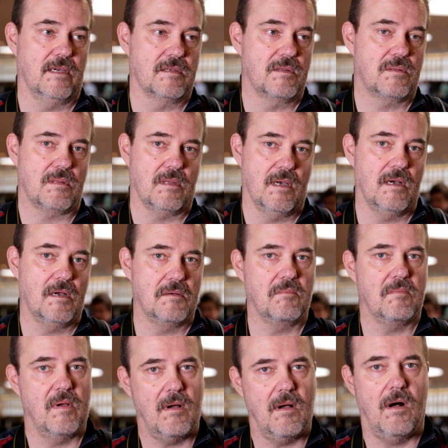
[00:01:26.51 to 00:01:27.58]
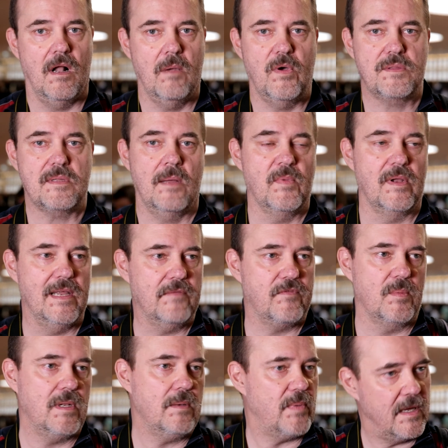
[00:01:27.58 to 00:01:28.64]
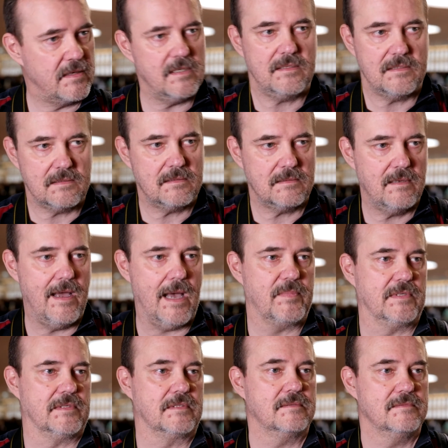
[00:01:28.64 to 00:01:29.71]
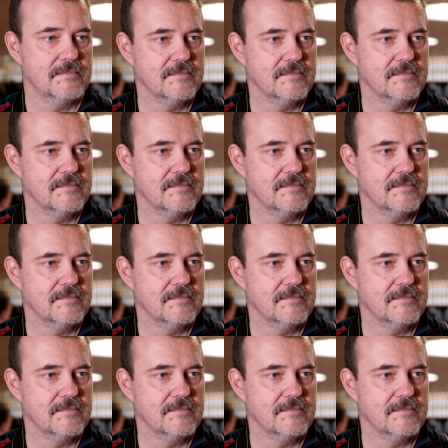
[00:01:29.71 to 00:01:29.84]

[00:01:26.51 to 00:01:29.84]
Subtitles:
It's almost unbelievable, but it happened.